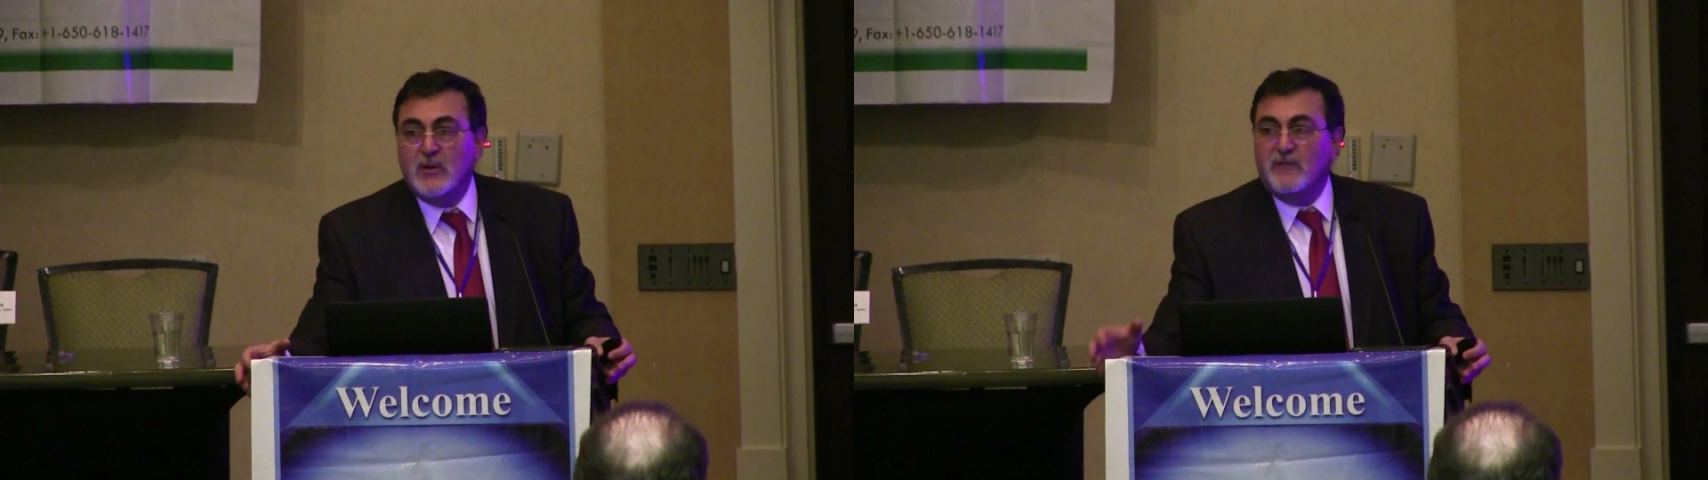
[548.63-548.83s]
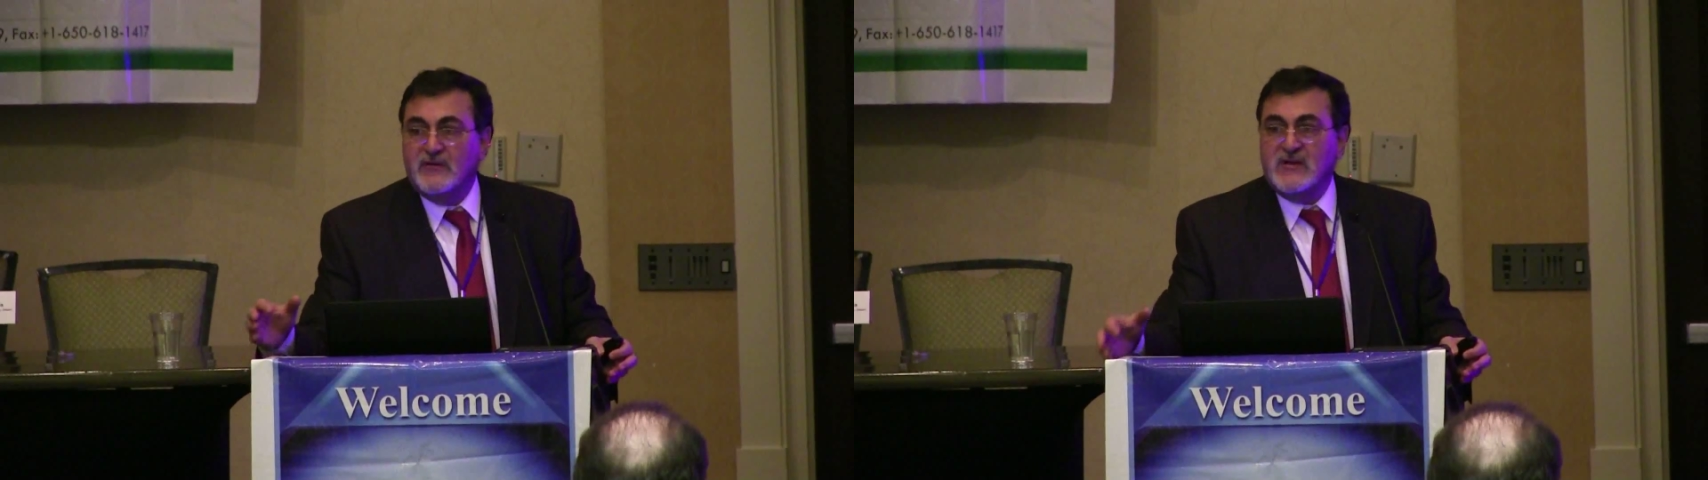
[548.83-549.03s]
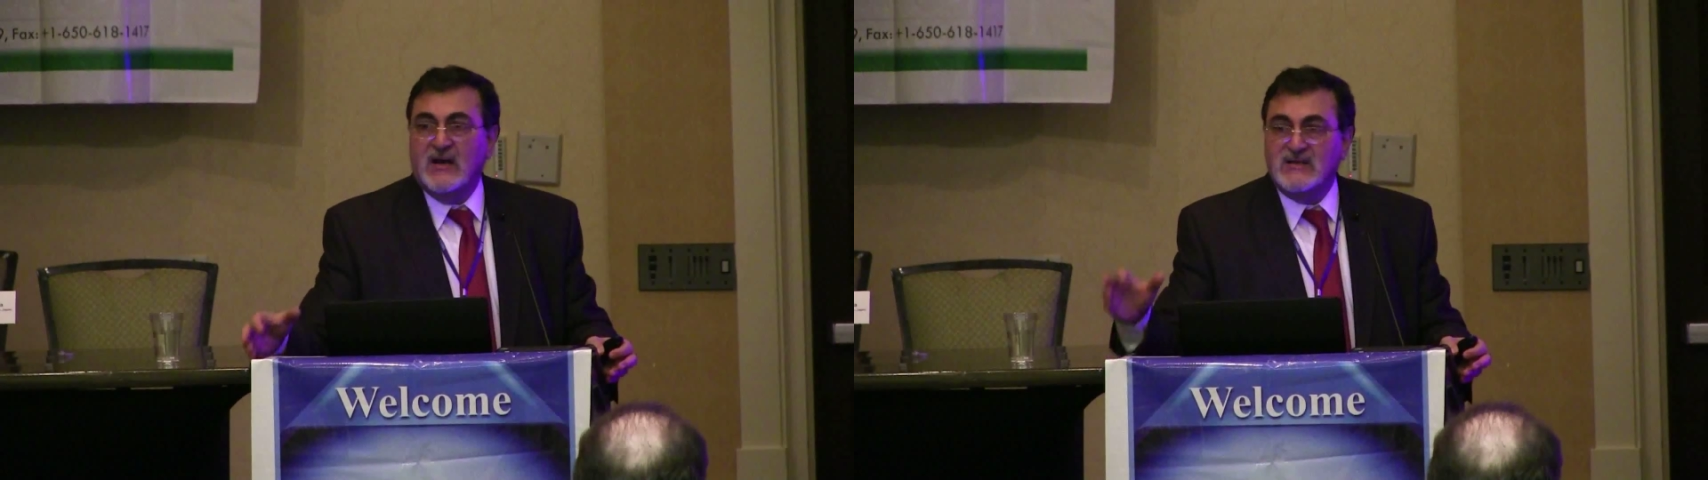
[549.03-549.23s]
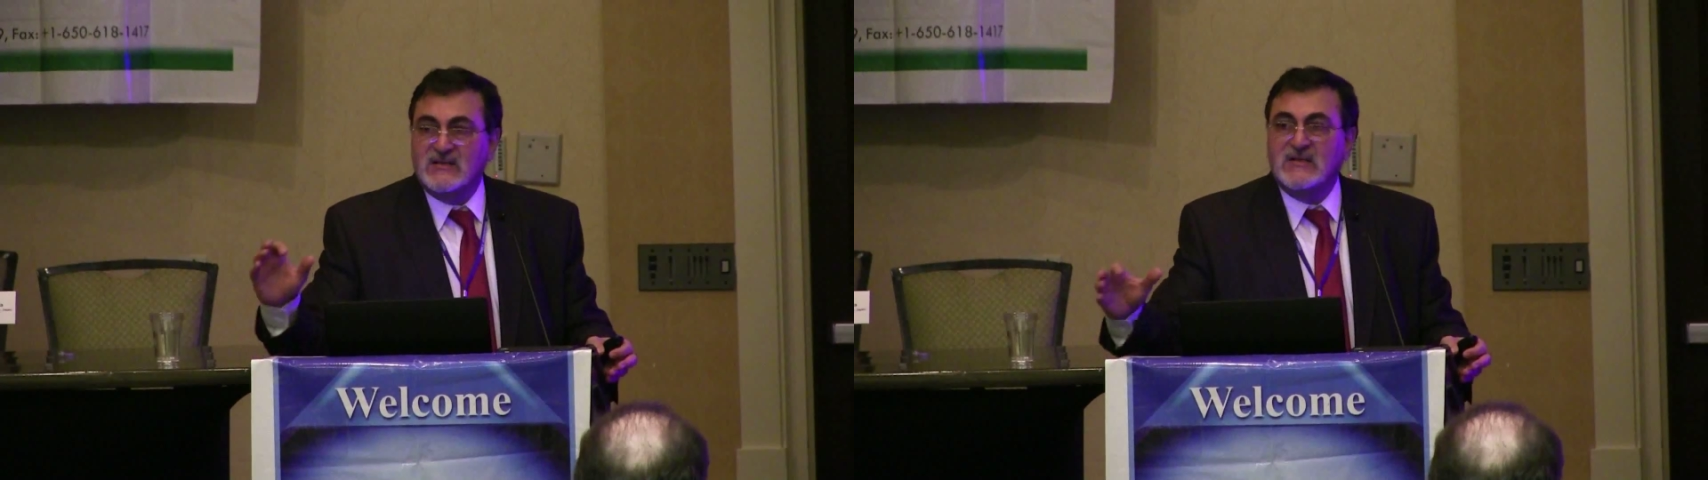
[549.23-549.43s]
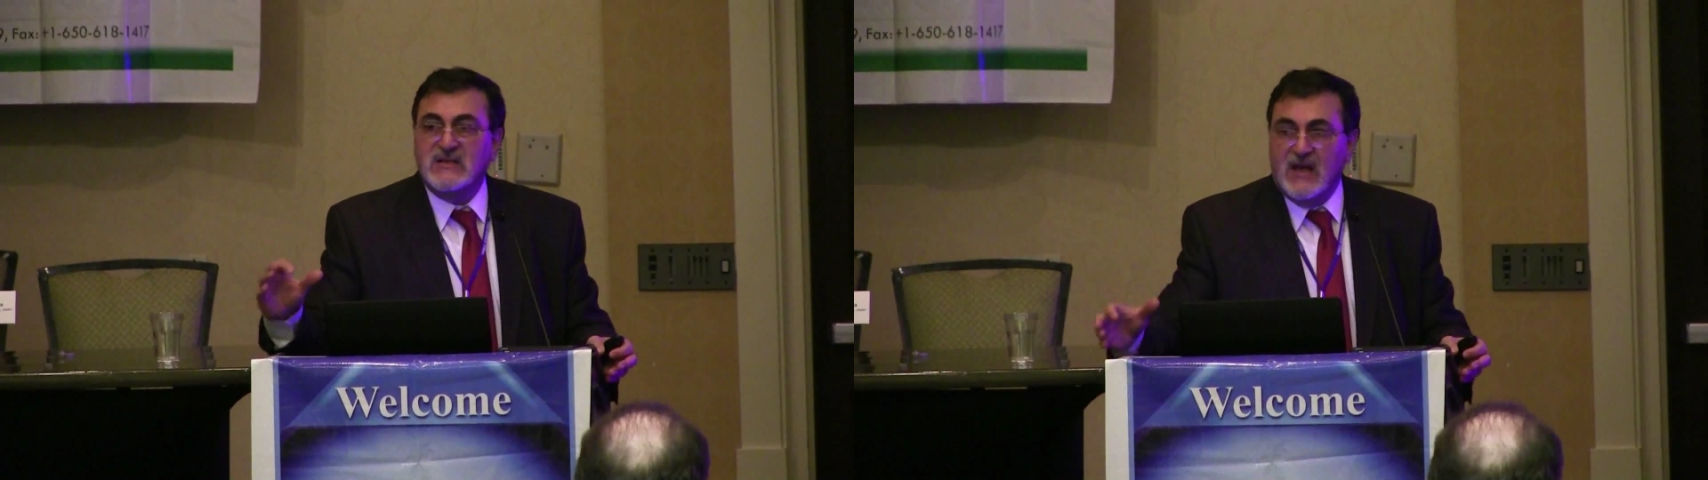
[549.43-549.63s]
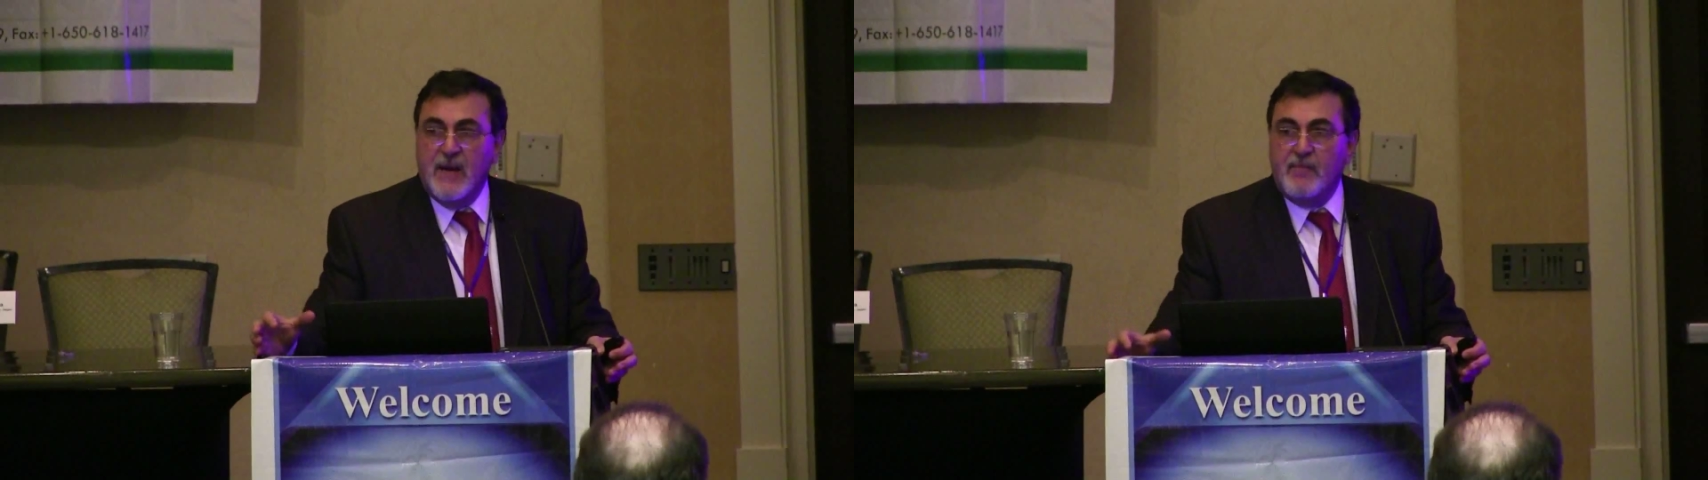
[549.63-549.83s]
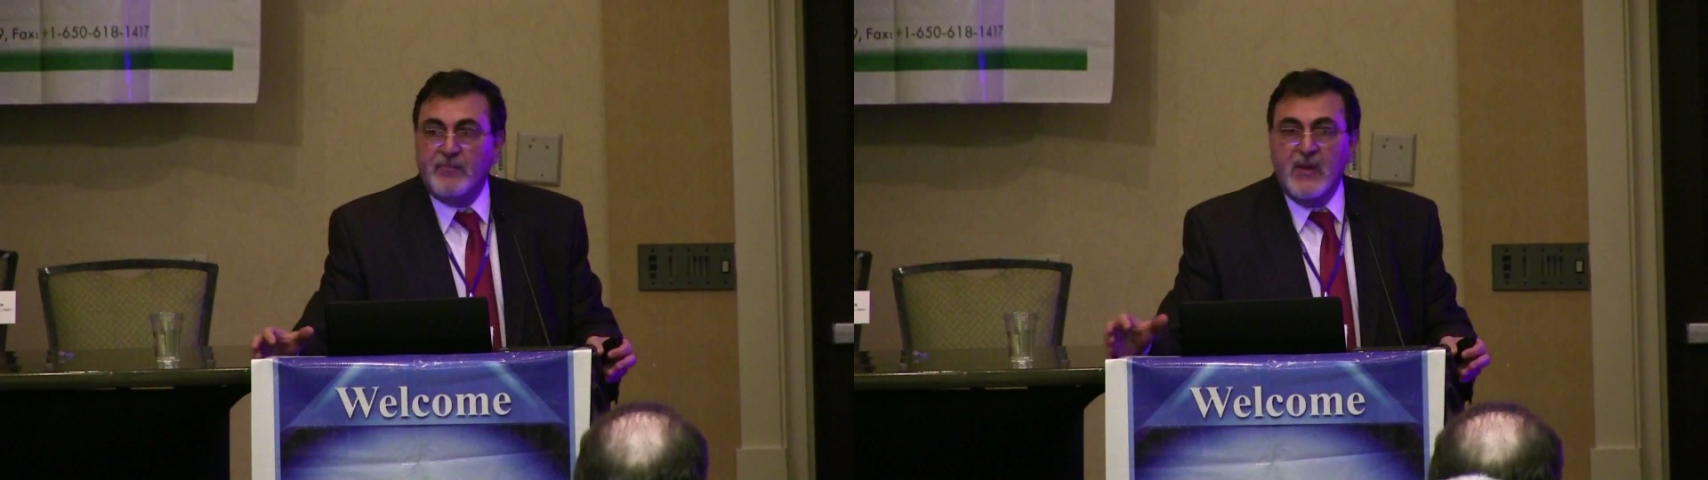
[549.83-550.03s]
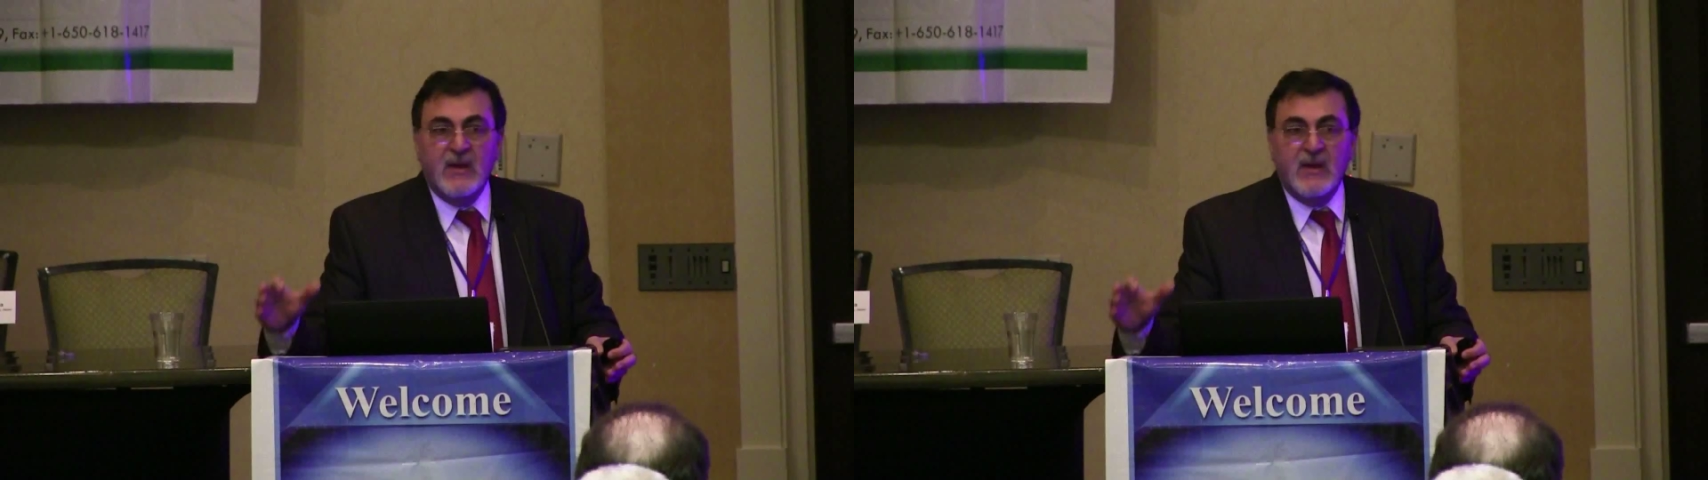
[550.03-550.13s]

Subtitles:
emphasize TDM,